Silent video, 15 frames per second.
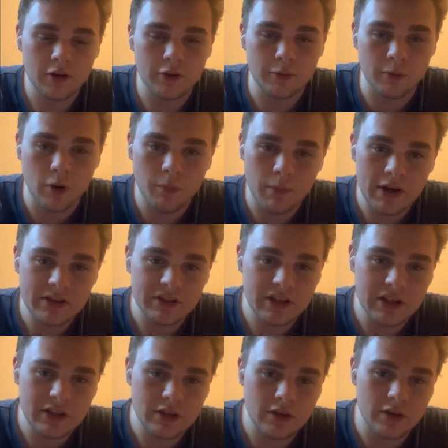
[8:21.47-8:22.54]
Throughout my
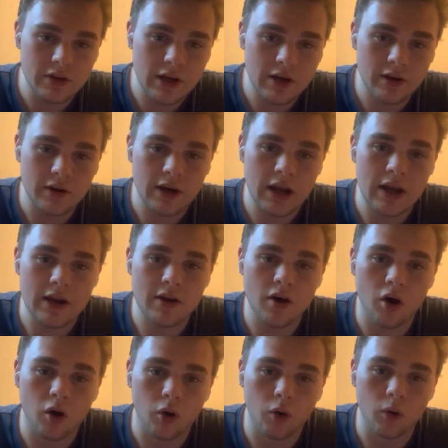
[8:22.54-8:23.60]
senior year and
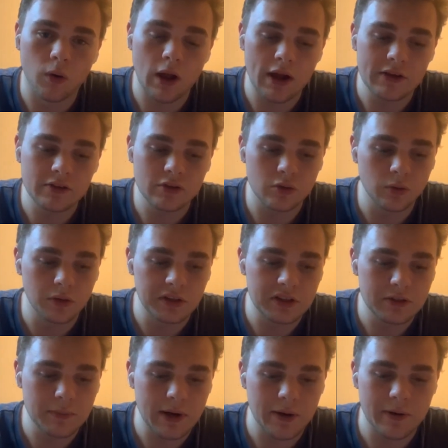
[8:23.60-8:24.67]
whole high school
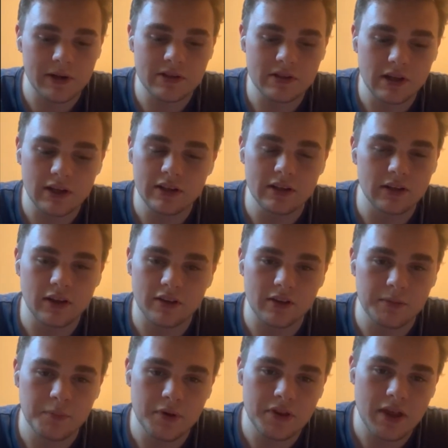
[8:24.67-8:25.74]
experience, I did
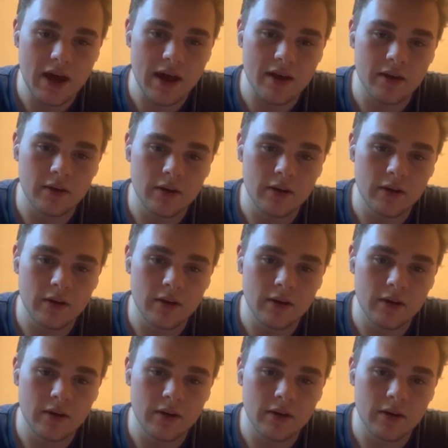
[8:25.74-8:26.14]
nothing but that,